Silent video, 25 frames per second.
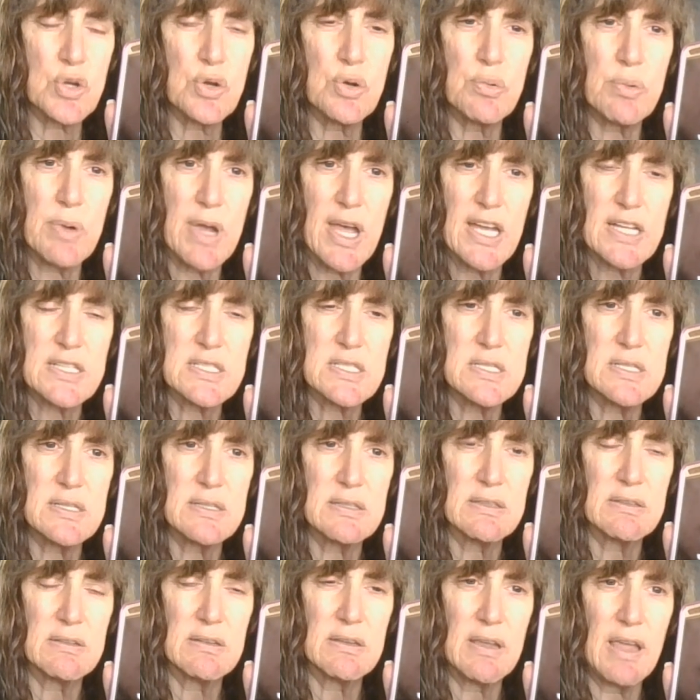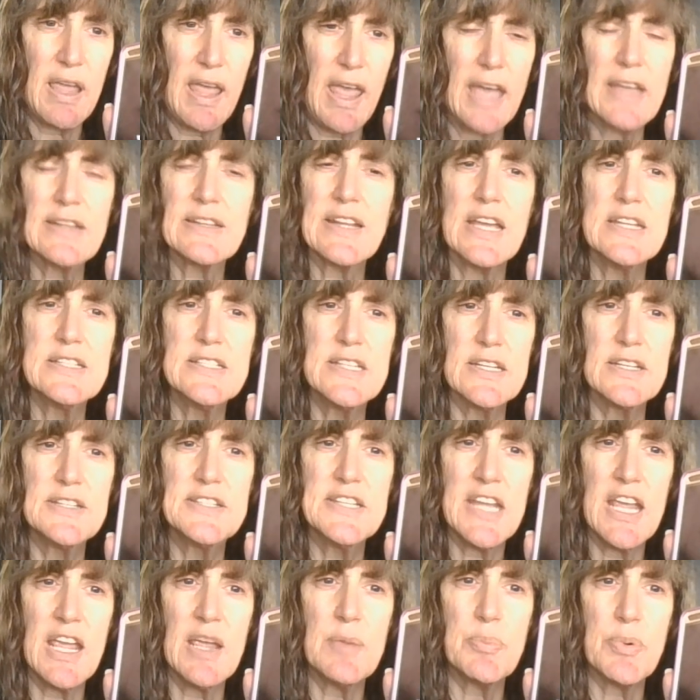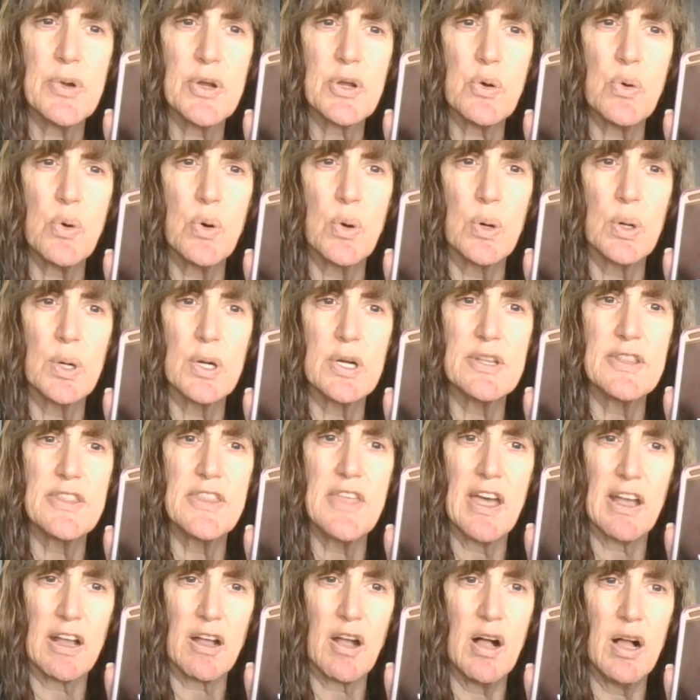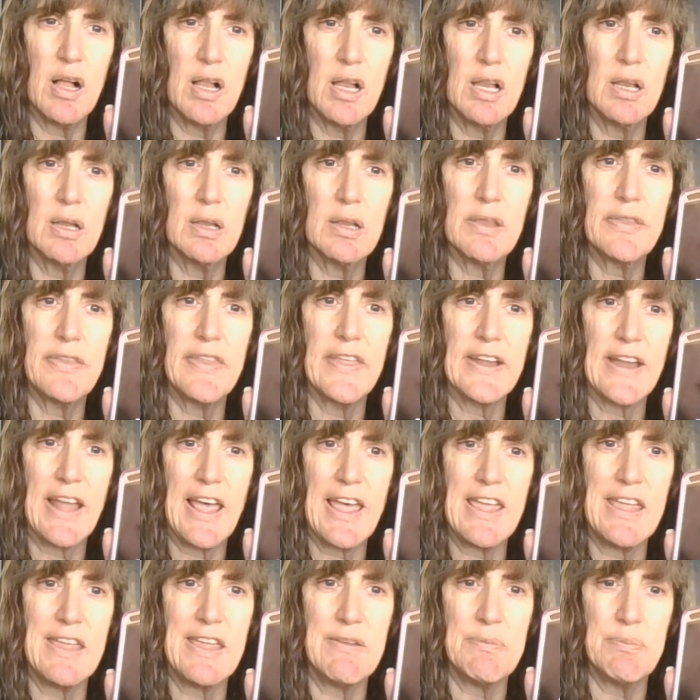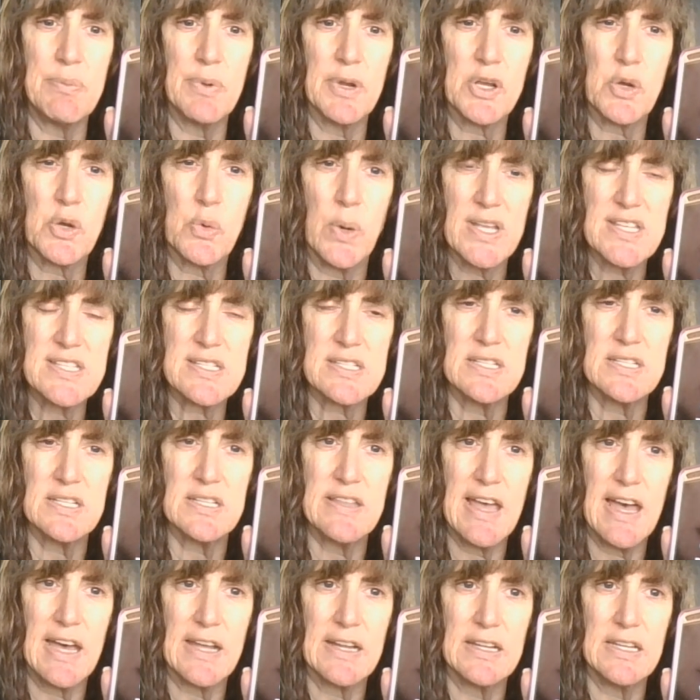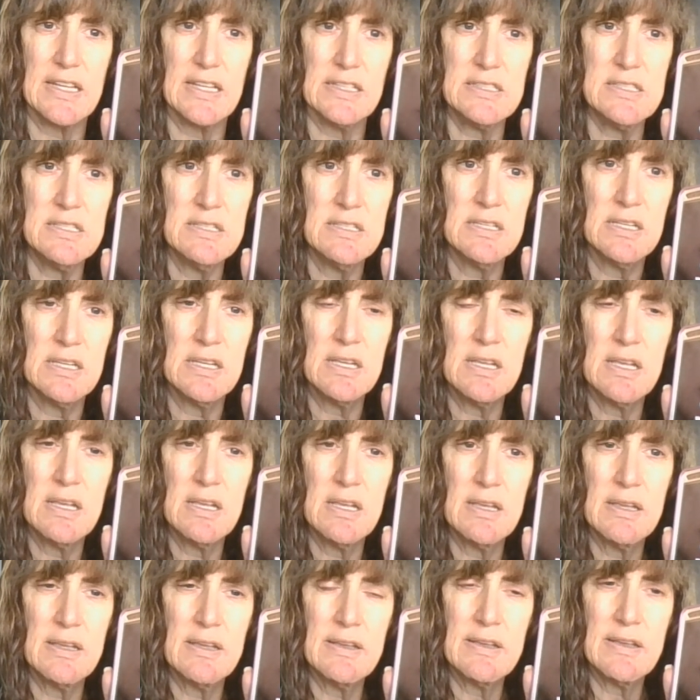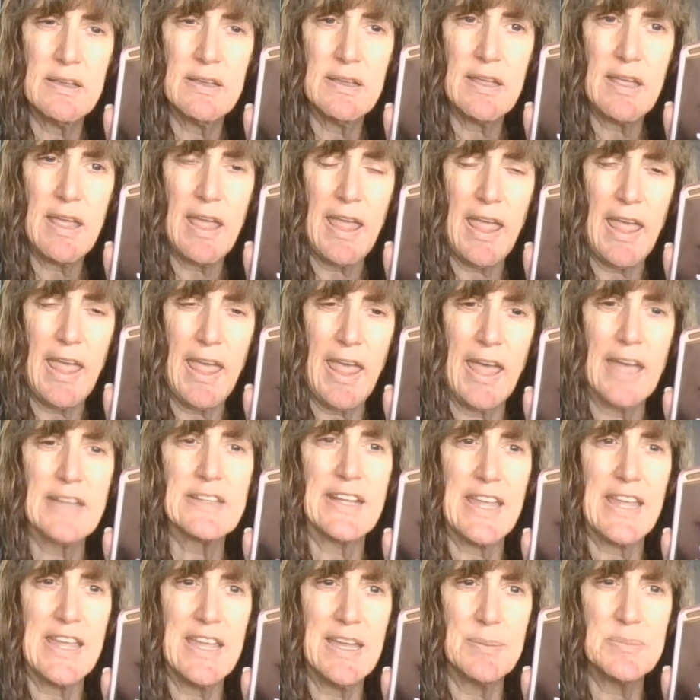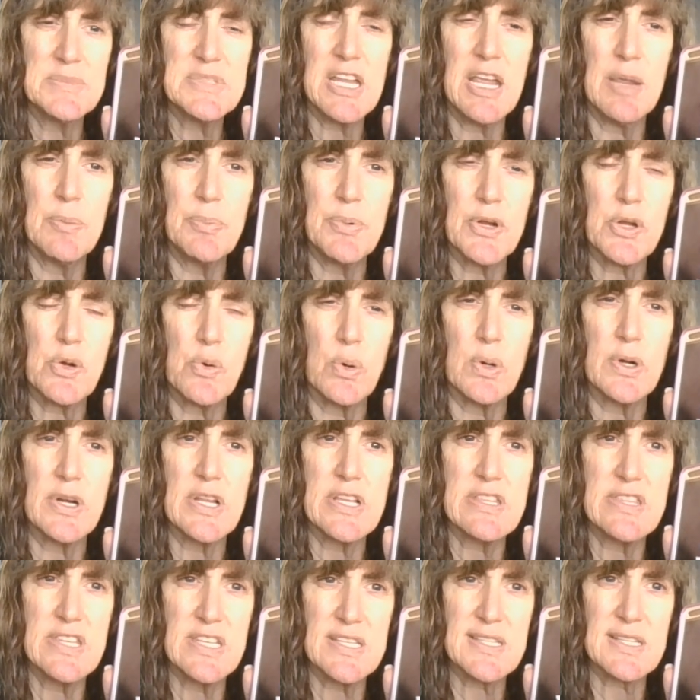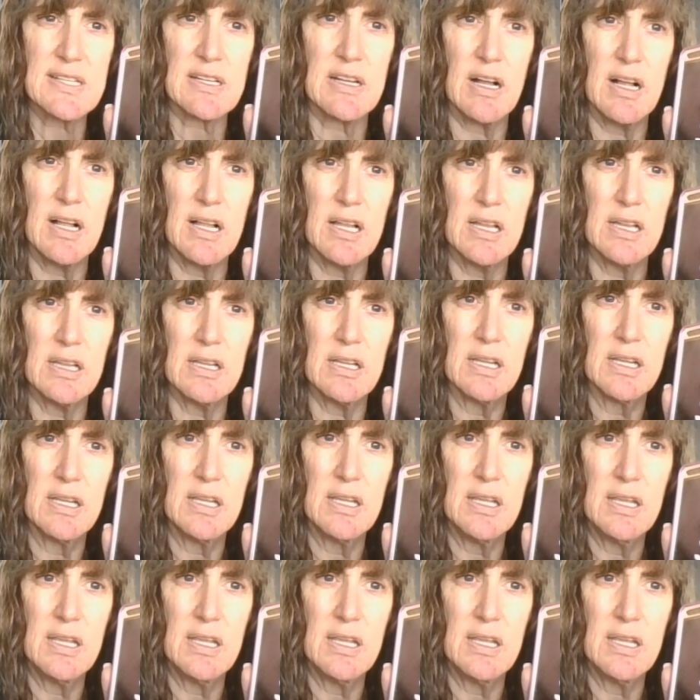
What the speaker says: Correct. And I did tape record the call that I requested that in, and I am tape recording this call.